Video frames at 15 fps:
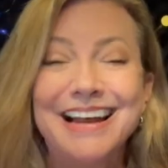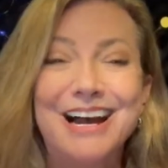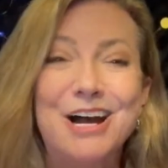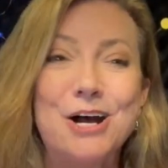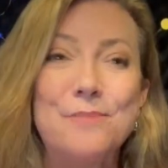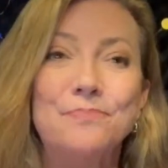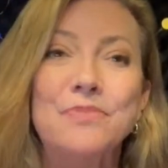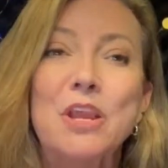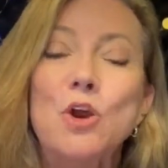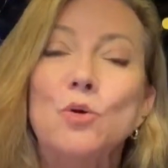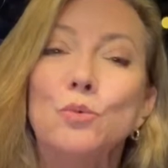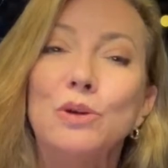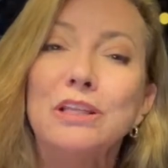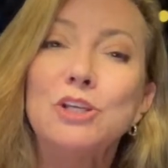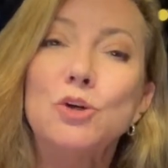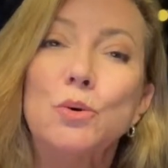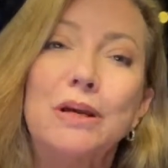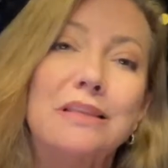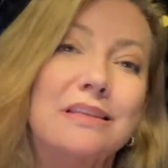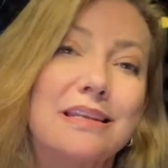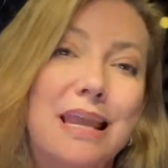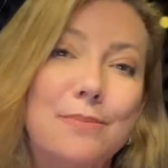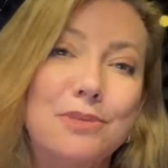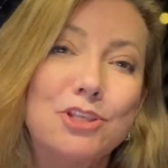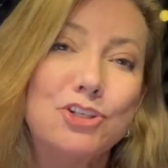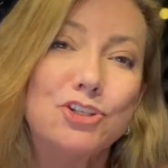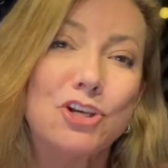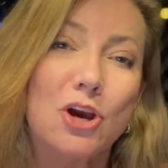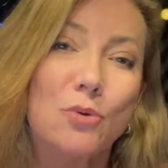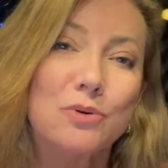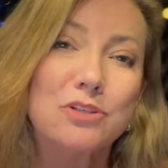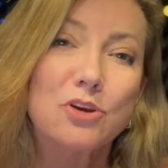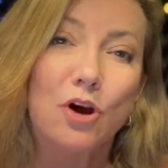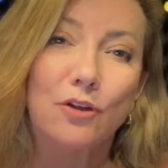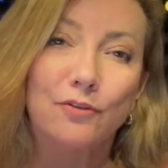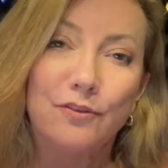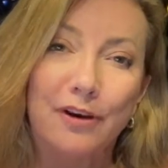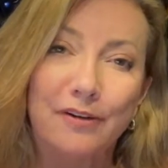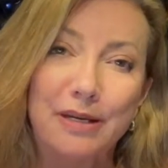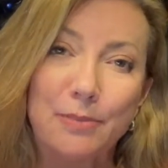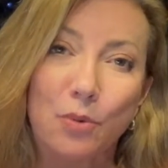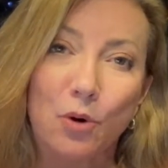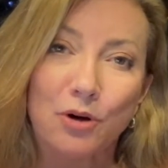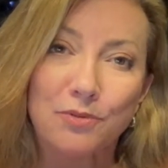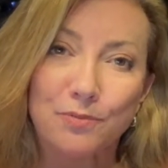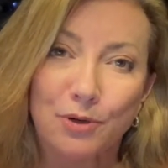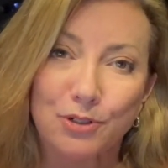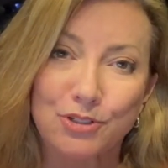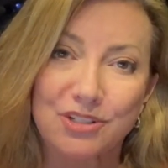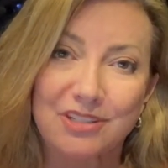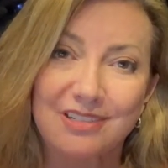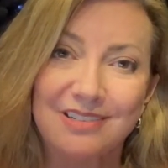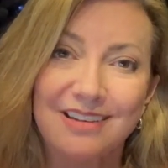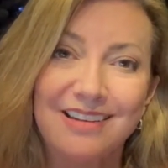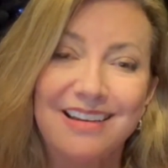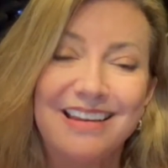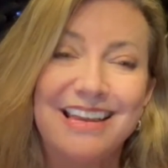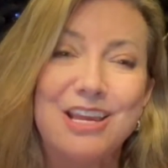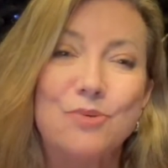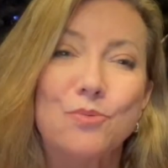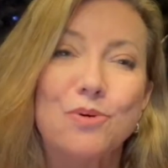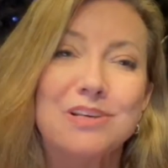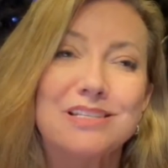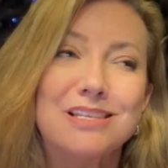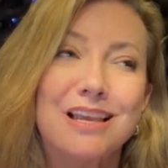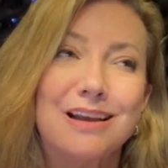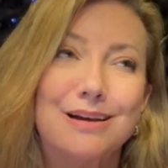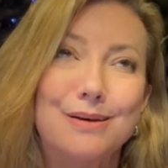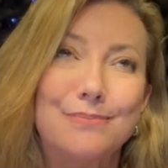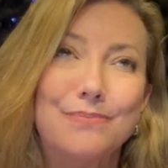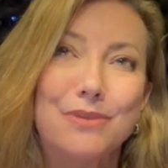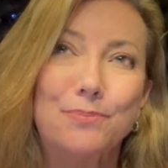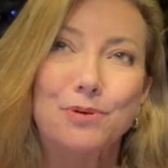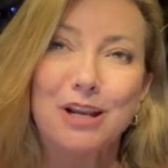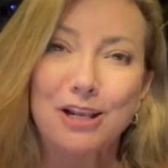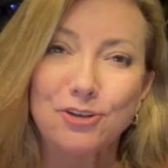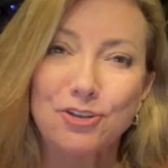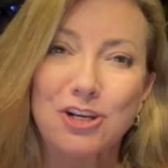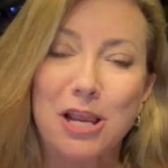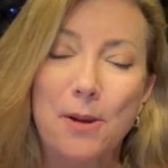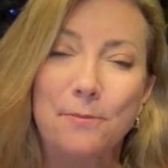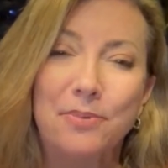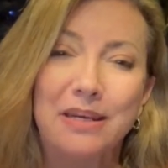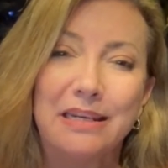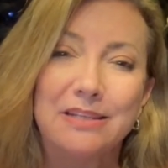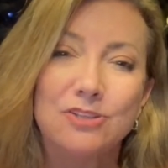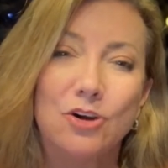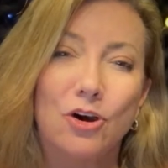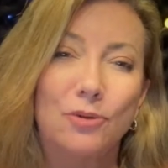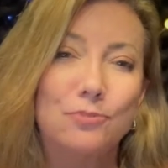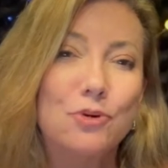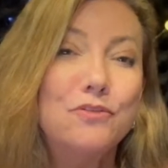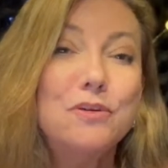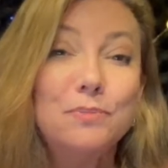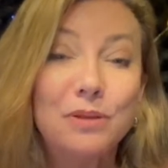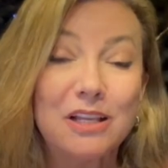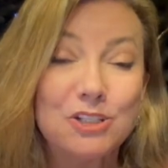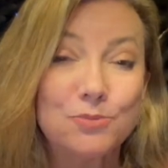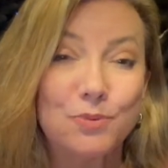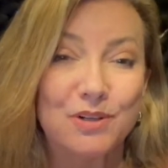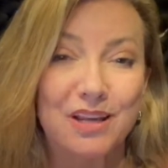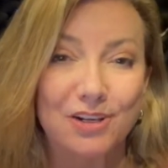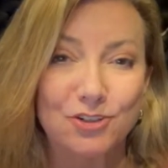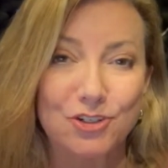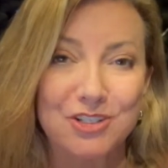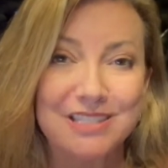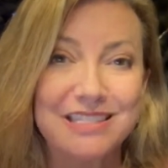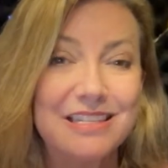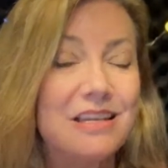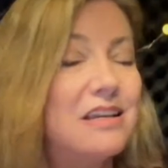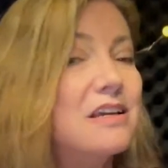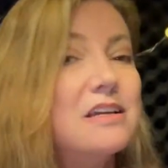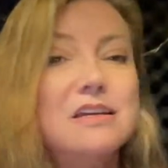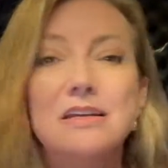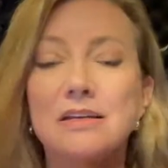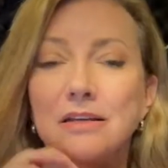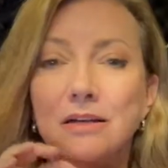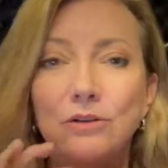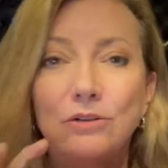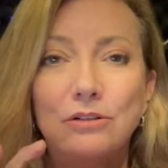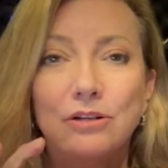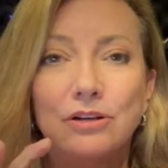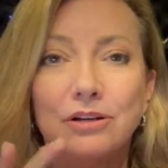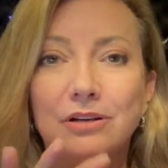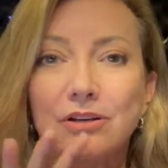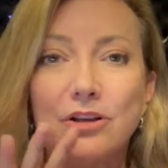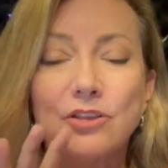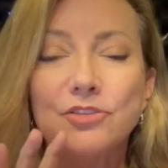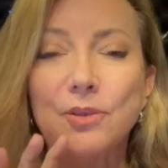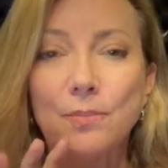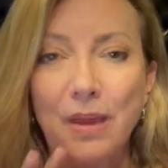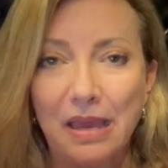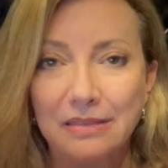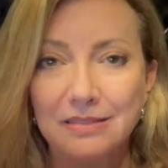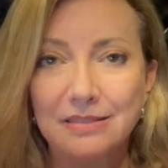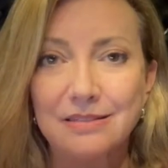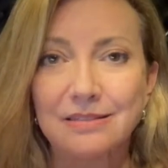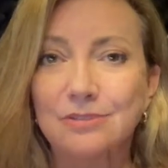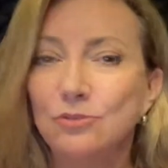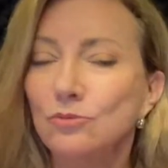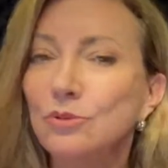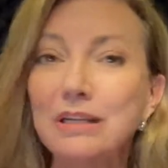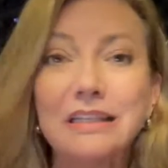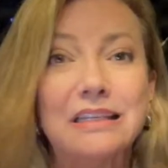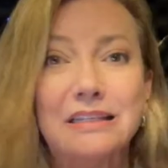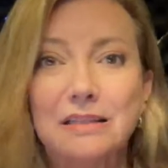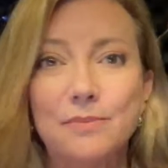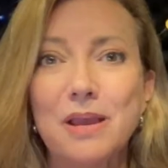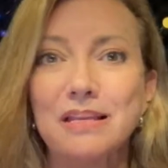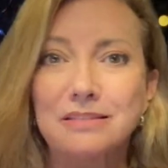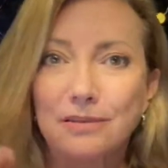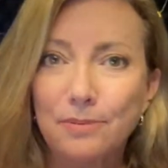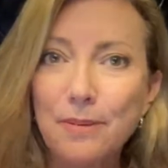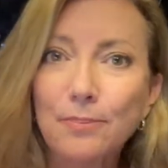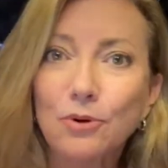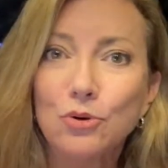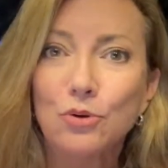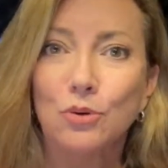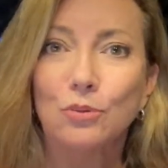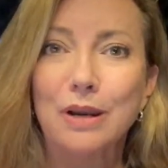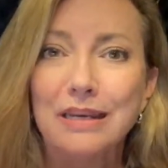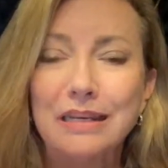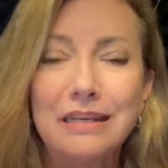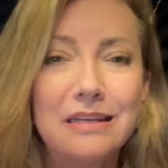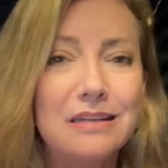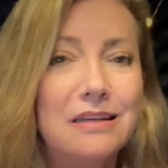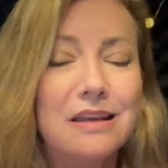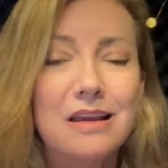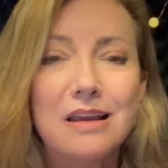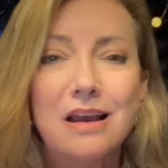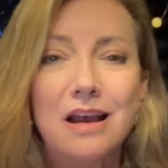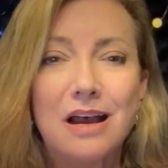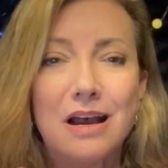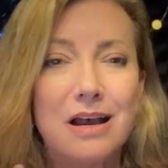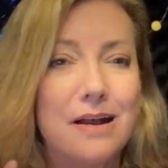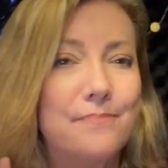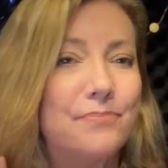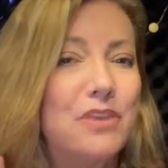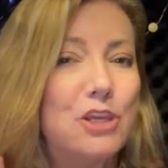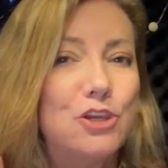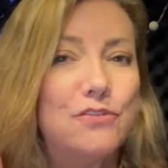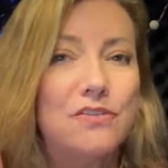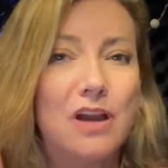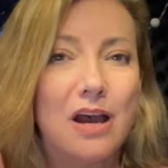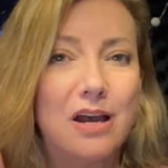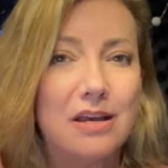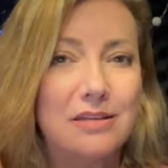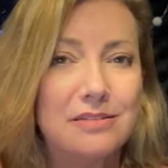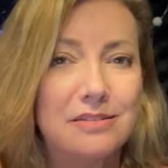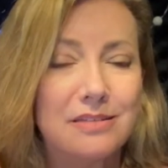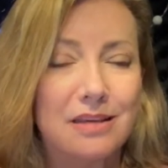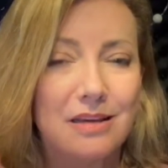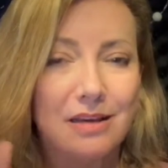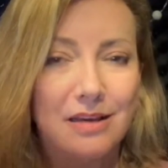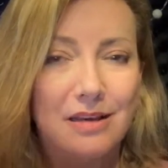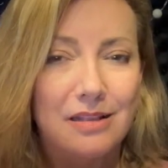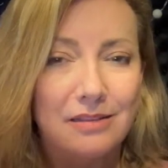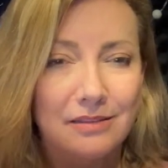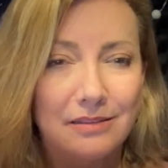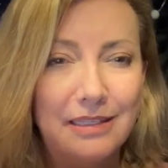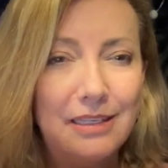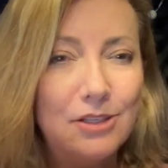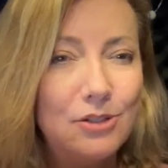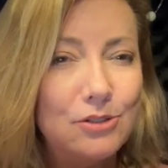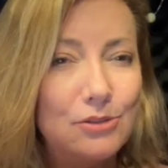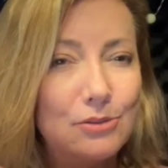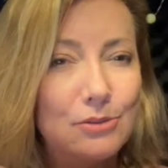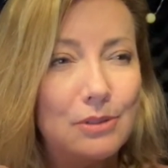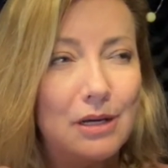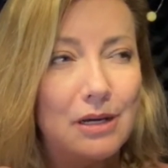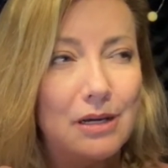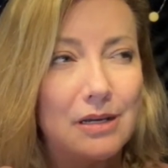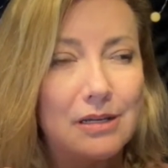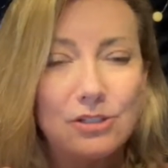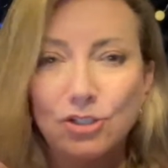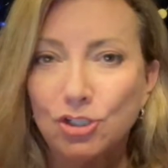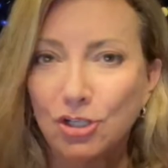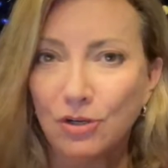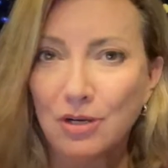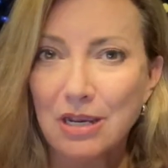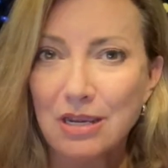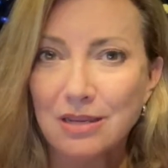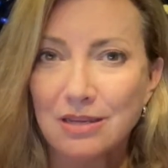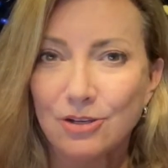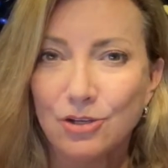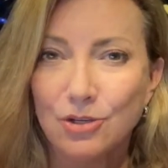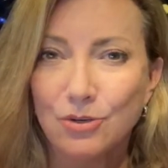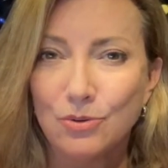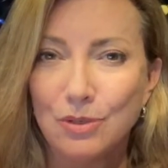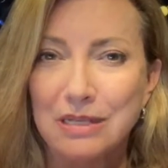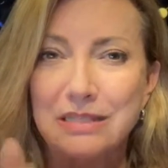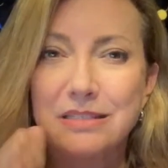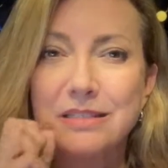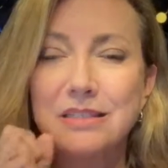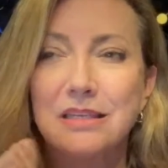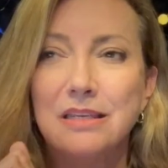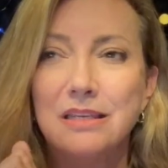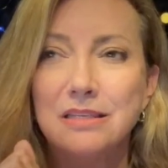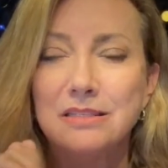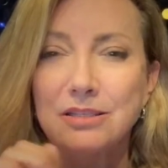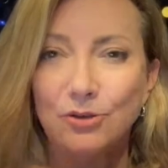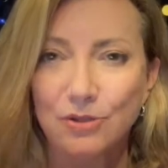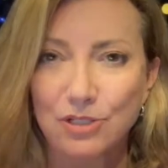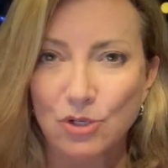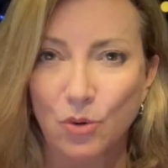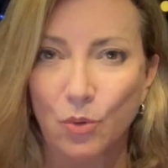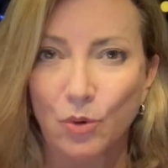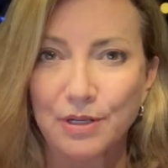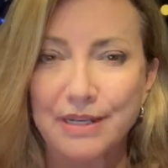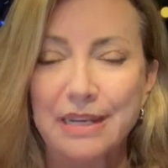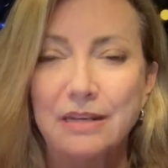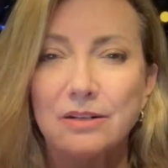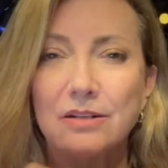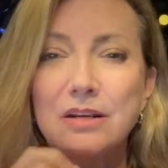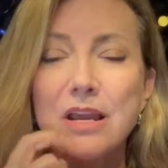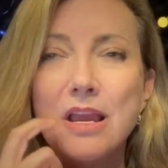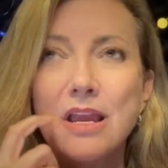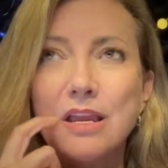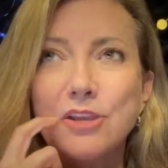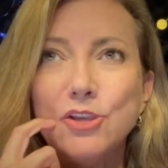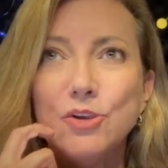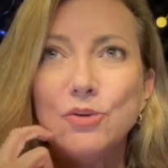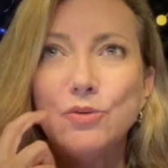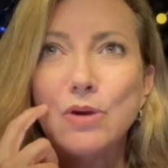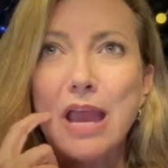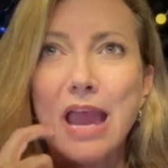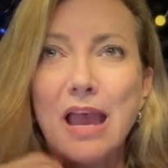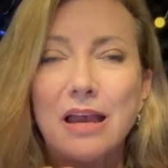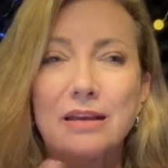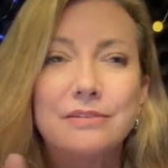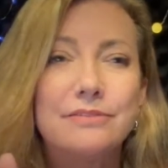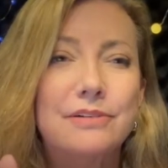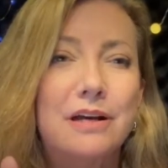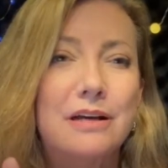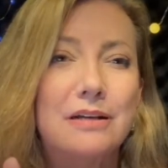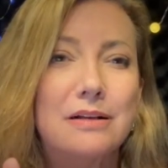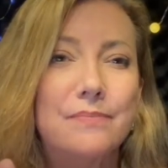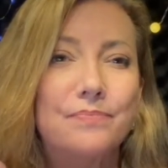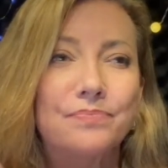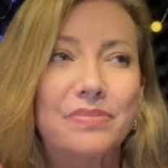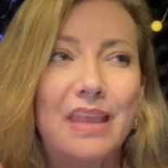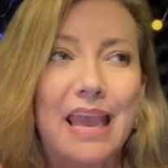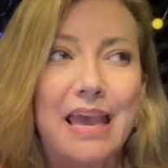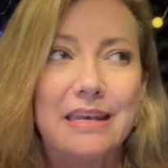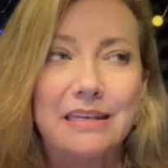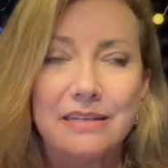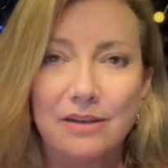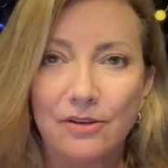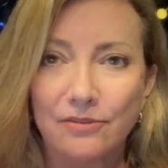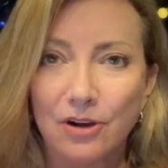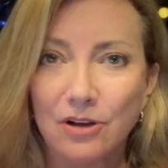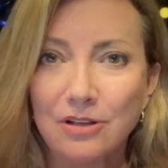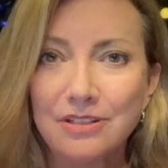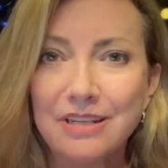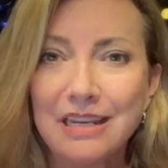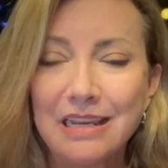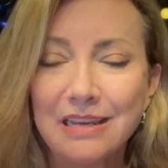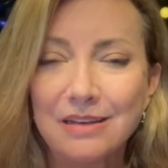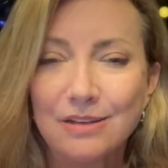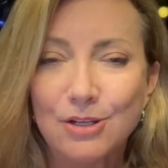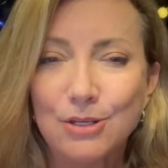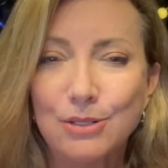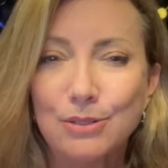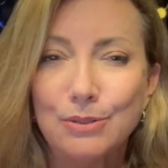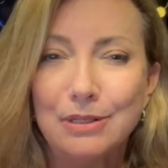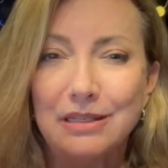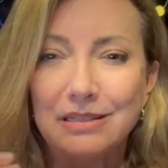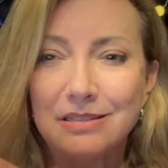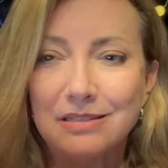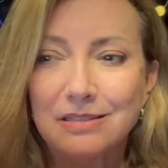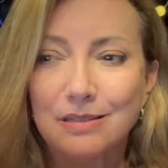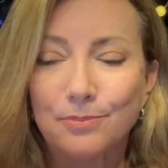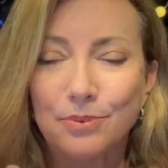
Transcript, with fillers: Um, really quick, the name of the show was called Very Important Person. It was um, the production company is called Movie Plus Productions. Oh, the best, really the best. The people who are running it, um, you've got uh, LeeLu uh, Shira, who is the series coordinator. You have um, Navon, who is the